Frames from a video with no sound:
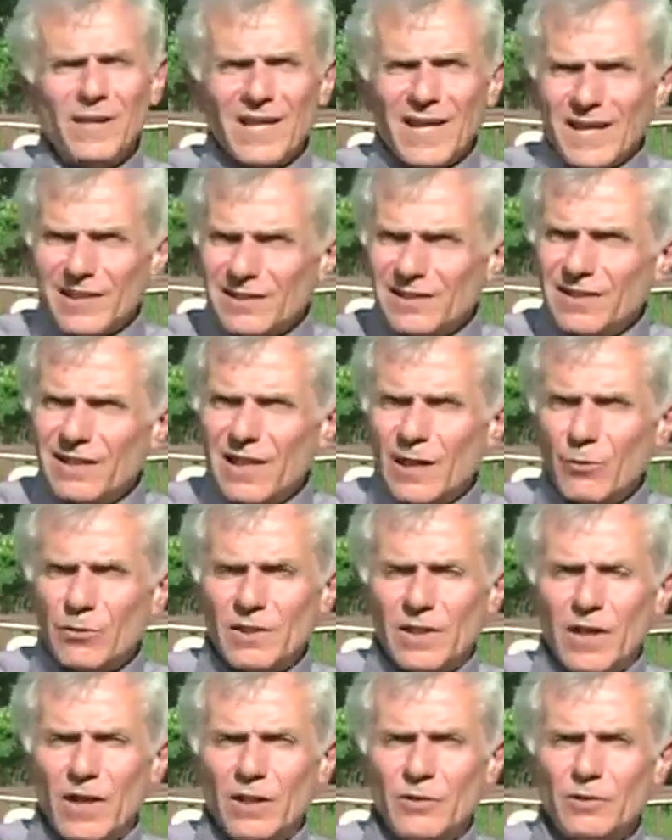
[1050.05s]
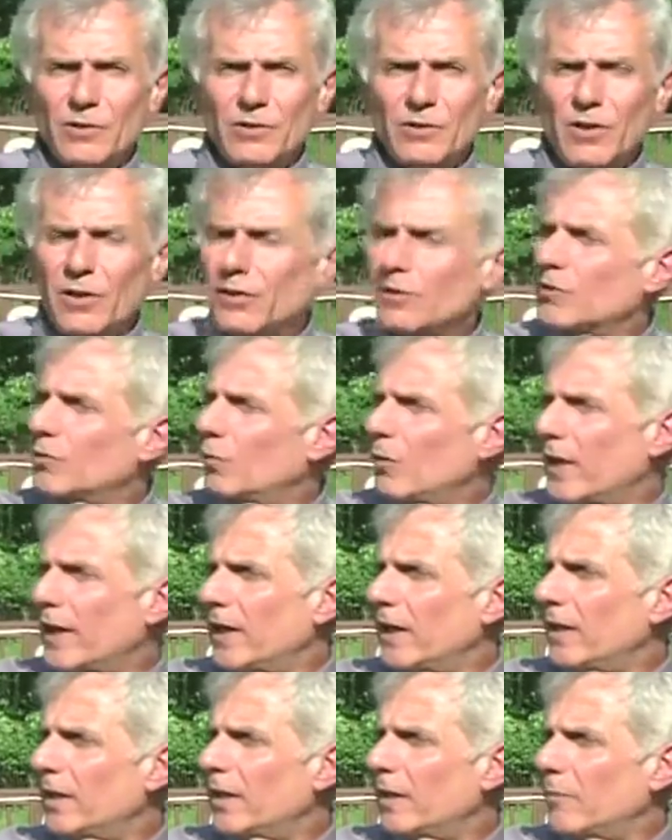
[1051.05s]
guessing I was 100 yards
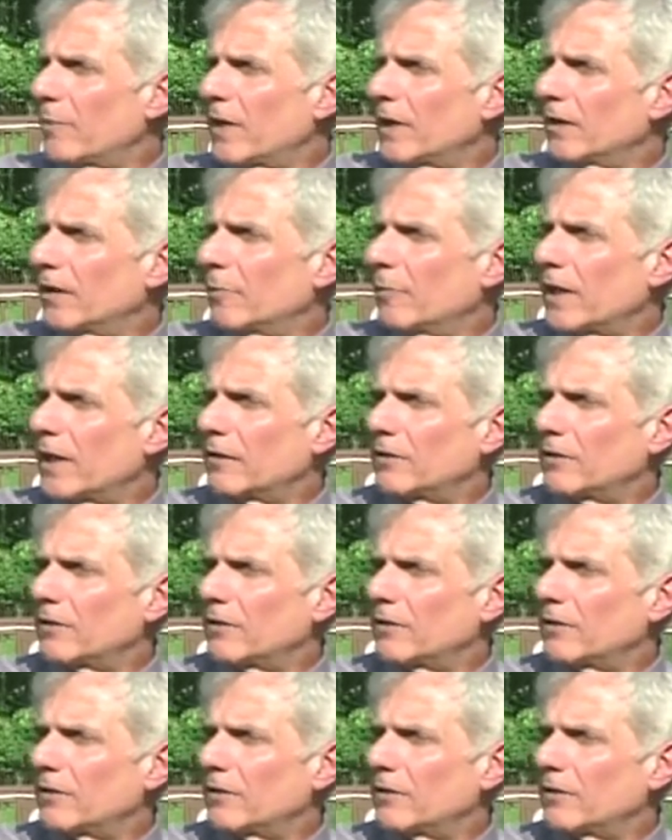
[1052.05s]
away, about a